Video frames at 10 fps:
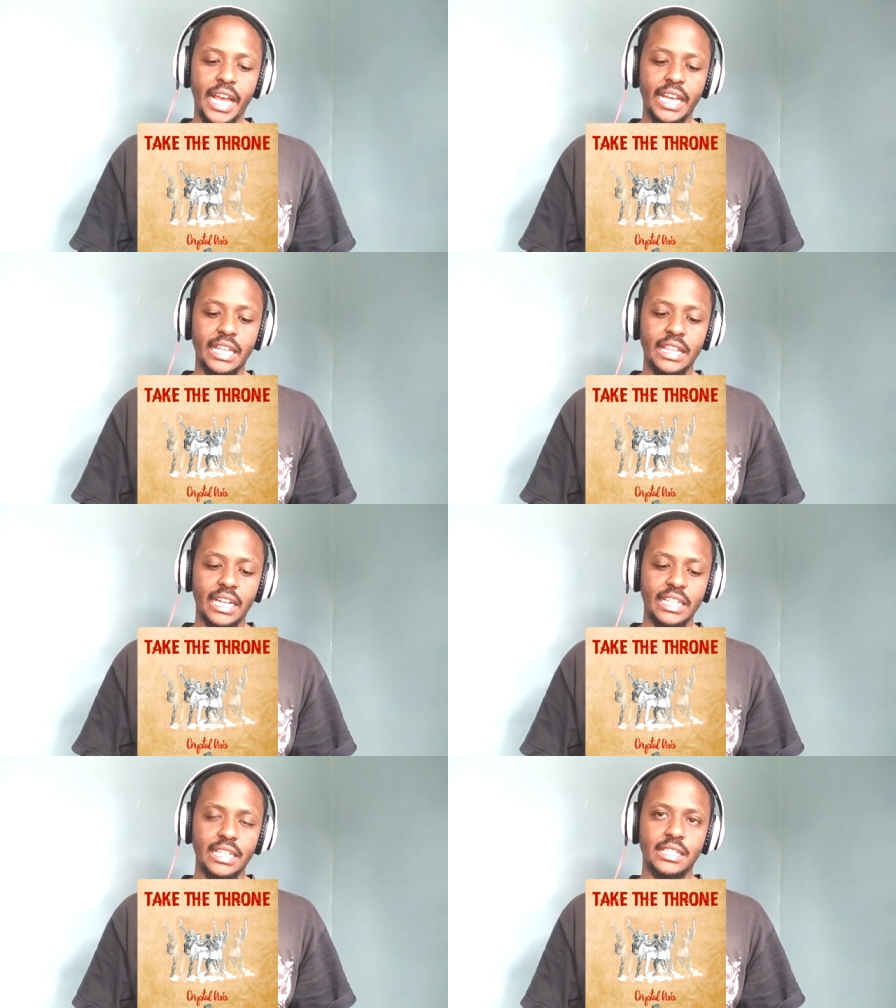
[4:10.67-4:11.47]
in
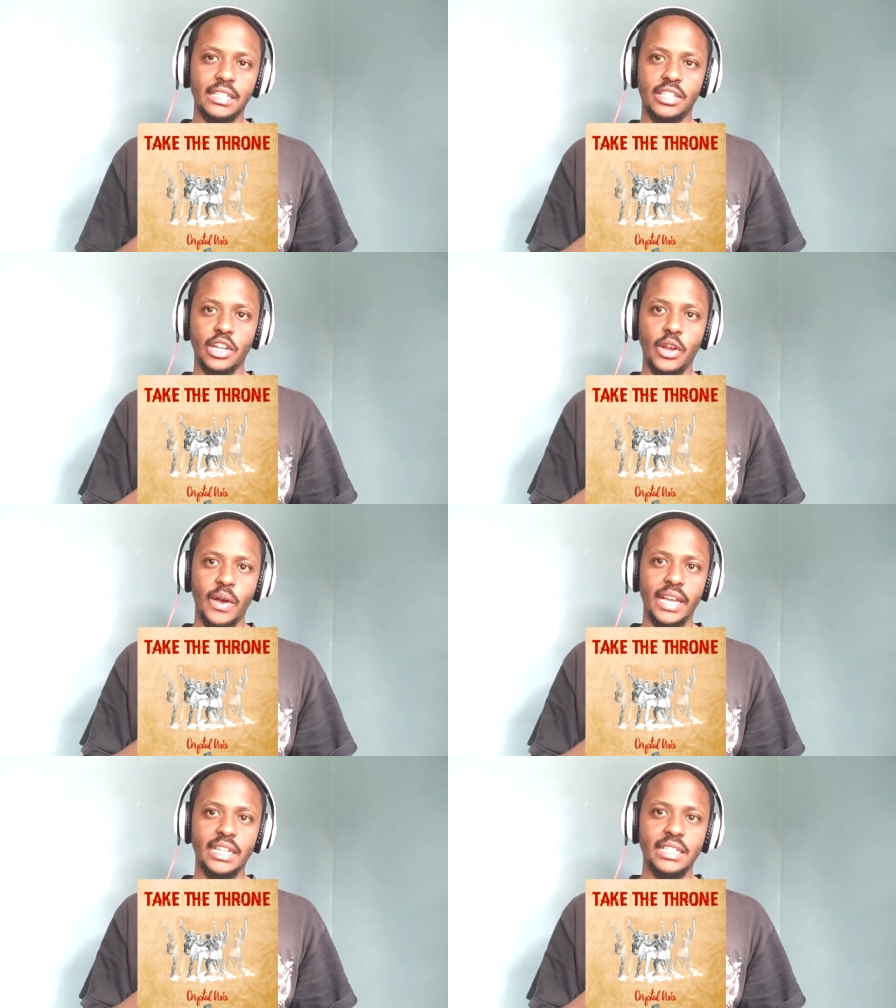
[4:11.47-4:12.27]
that it's
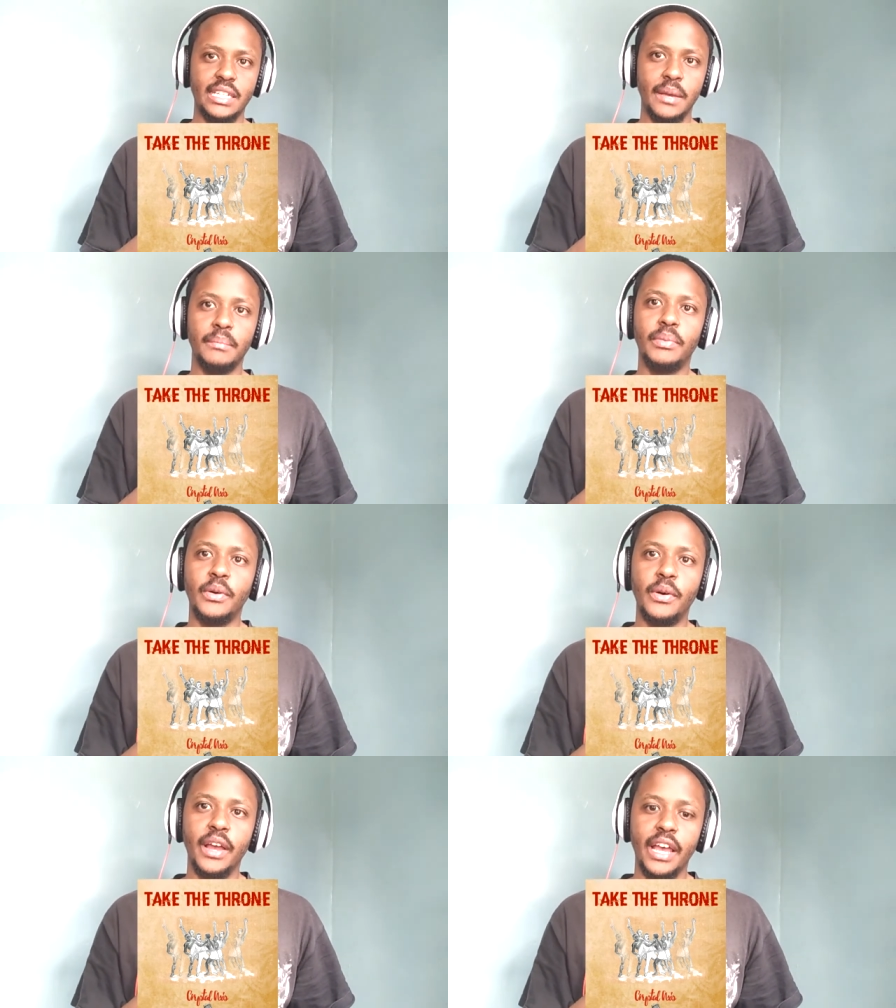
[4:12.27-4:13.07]
slower in tempo